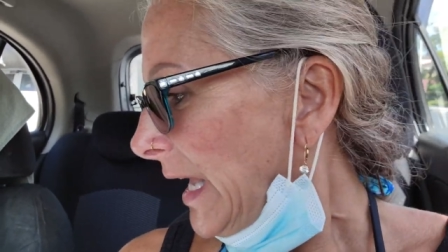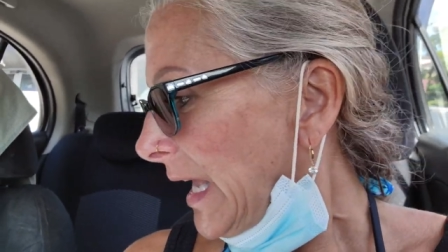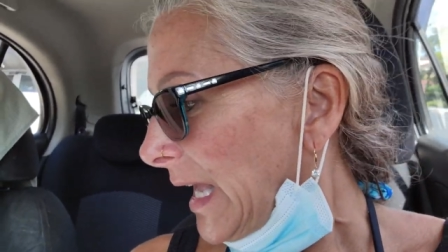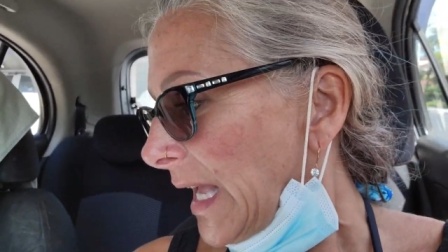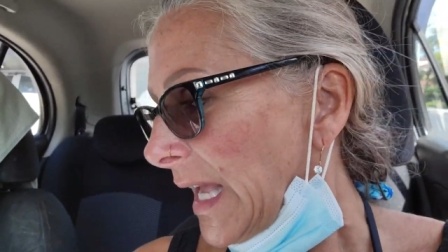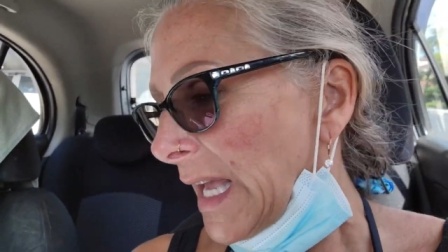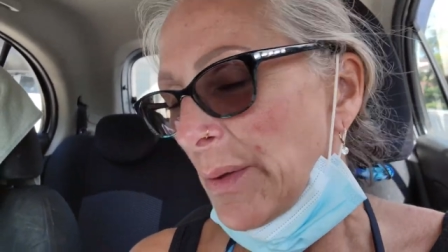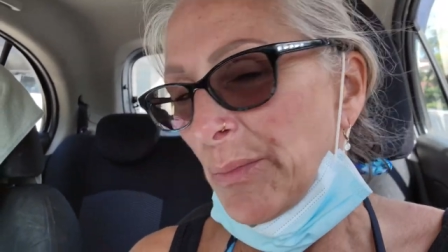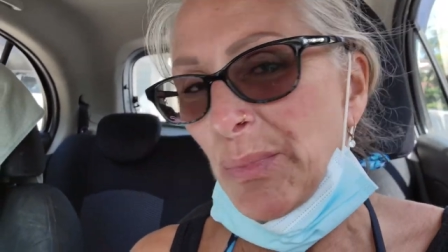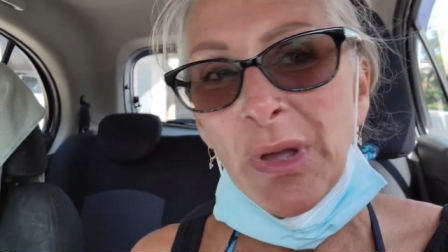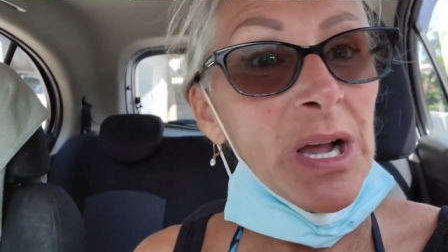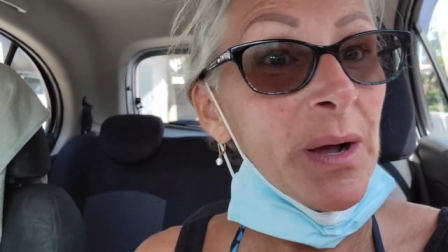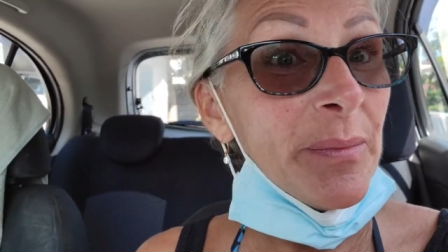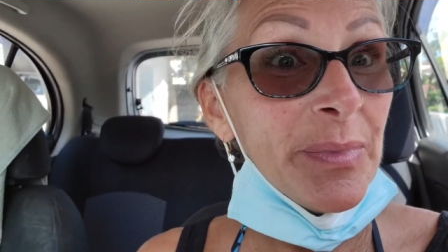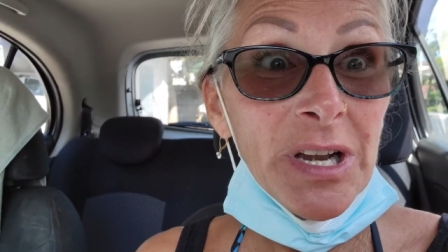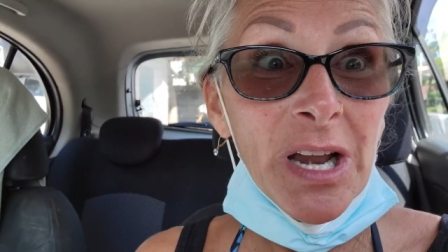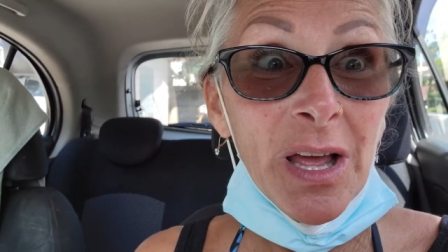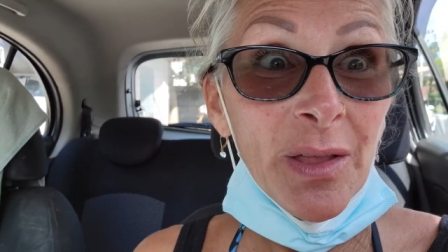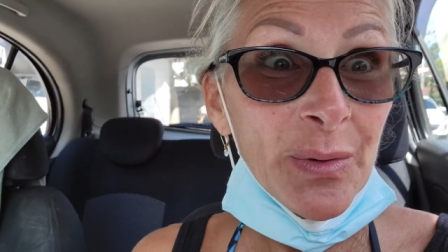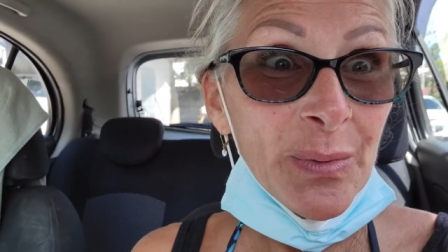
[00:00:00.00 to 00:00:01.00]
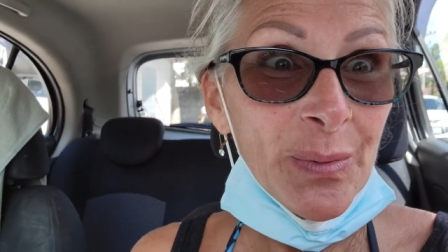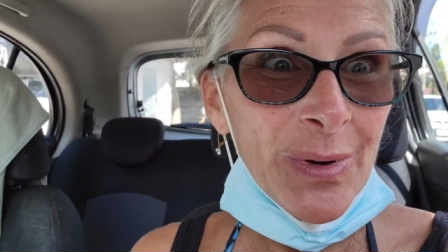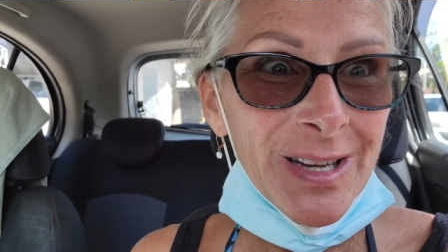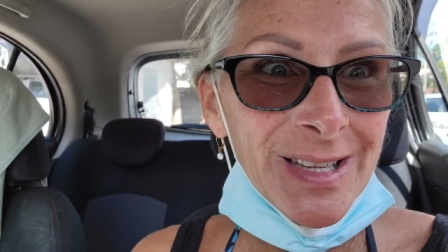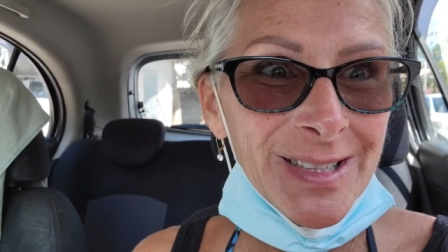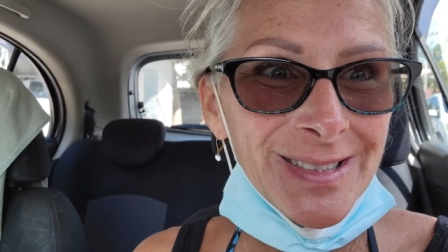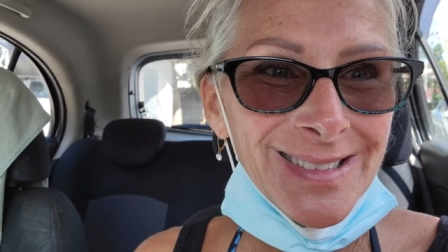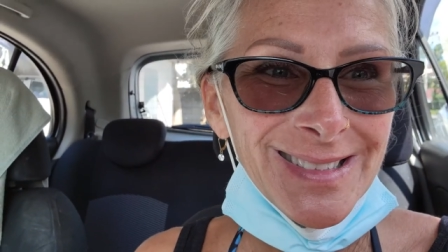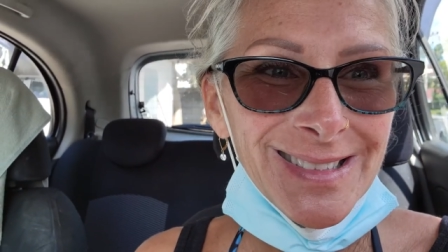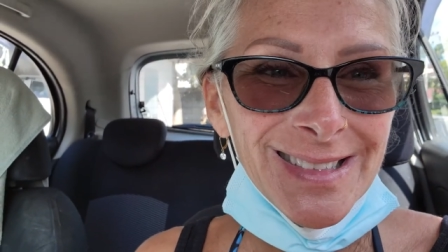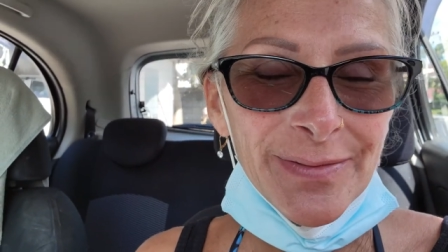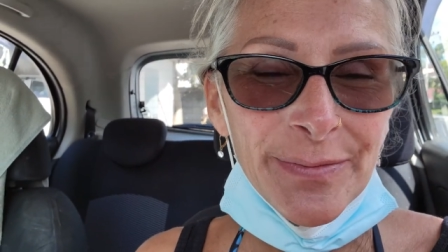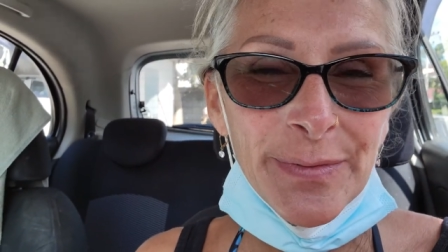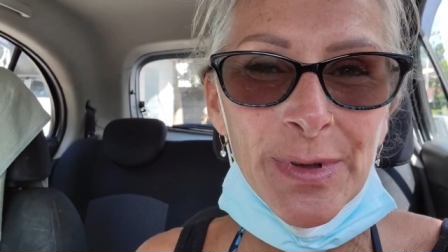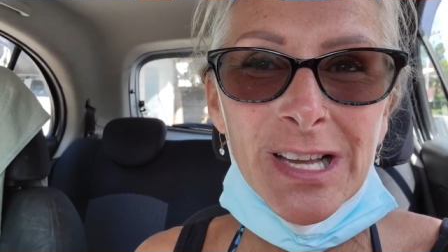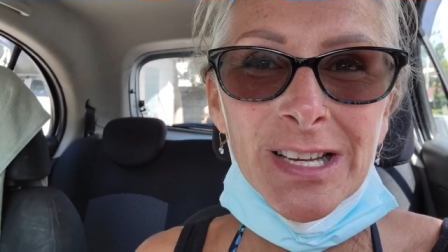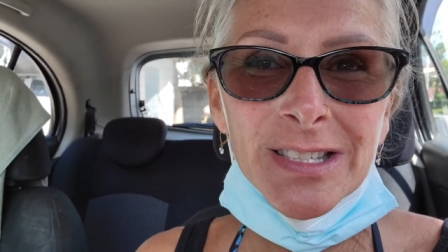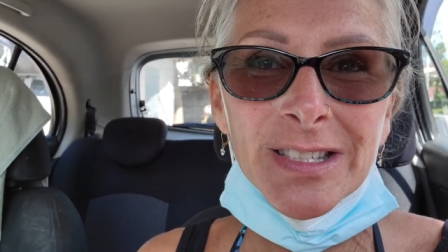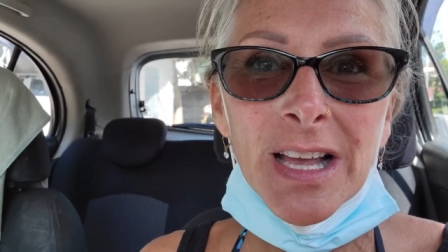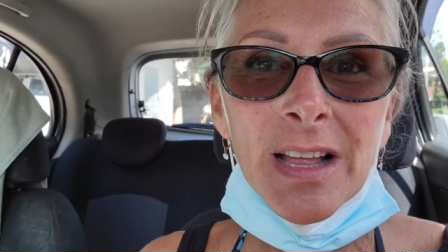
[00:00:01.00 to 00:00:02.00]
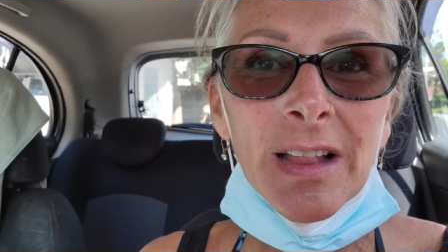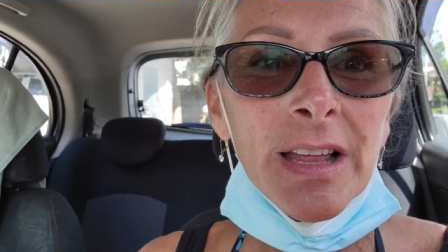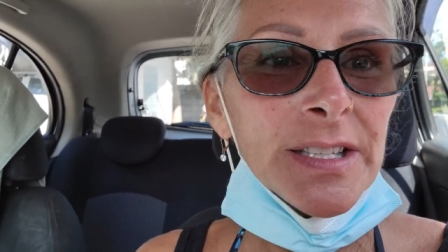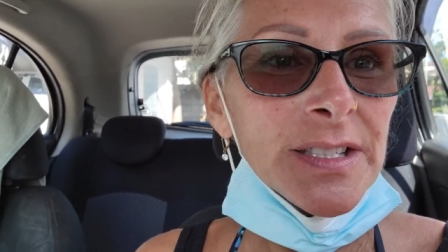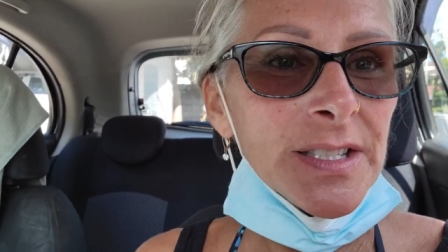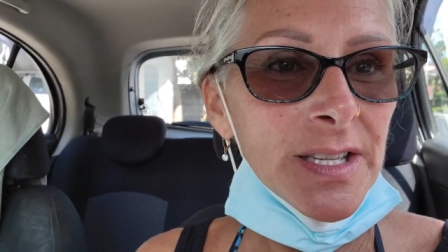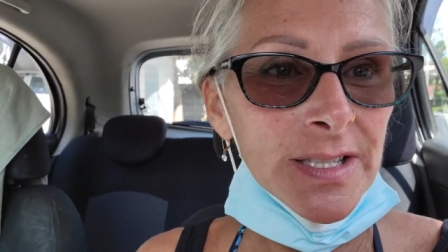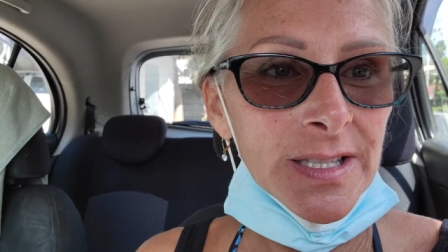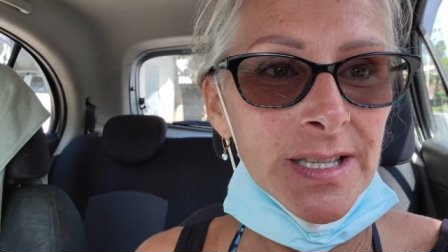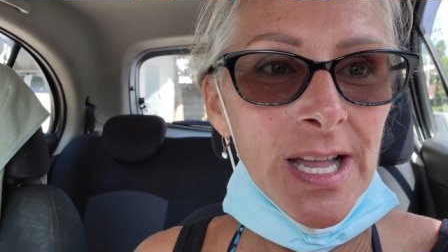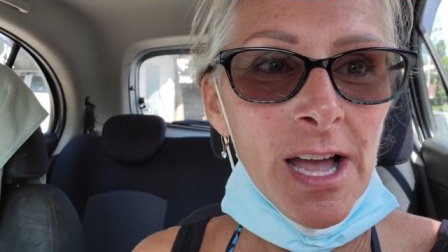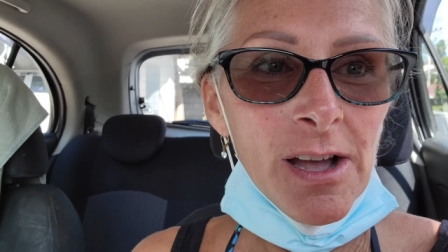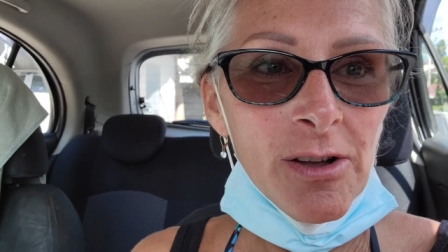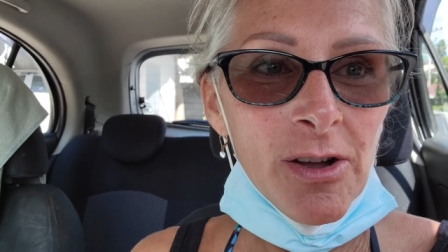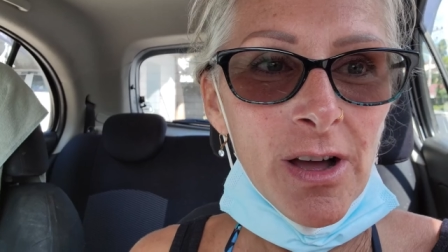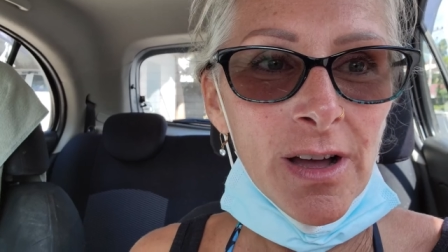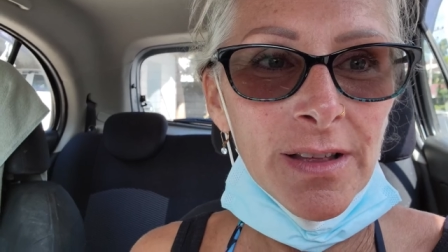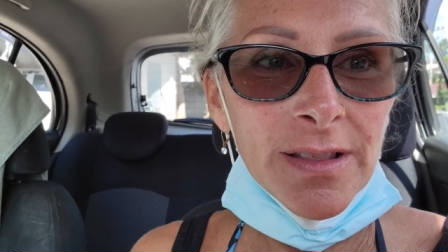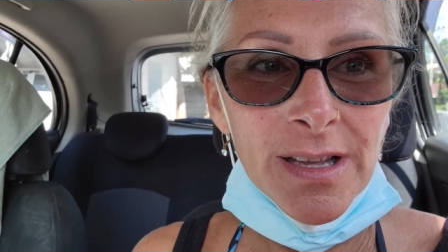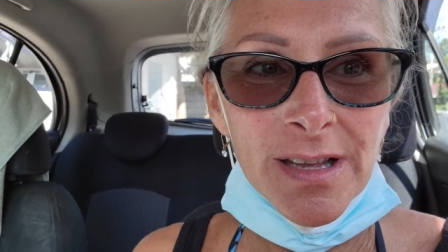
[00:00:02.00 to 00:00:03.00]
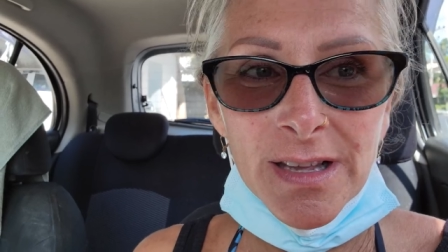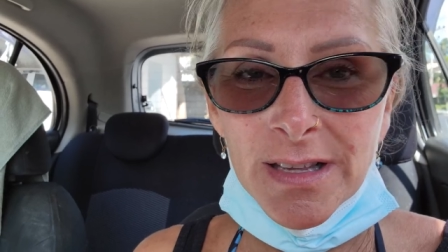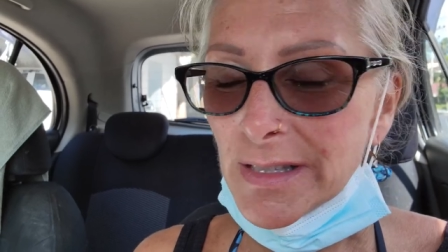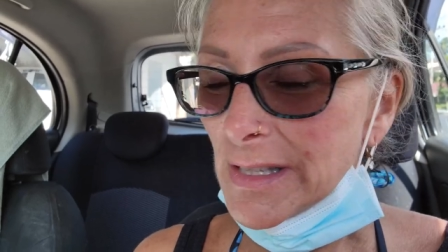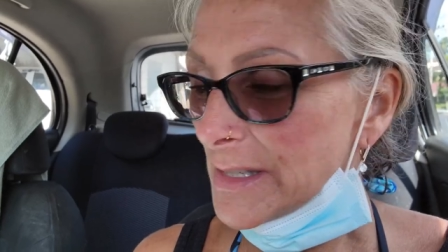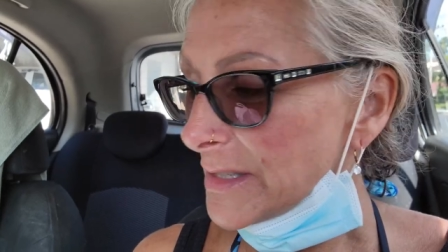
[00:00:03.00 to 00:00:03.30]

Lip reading: and pick up another one, because I like to snack on this.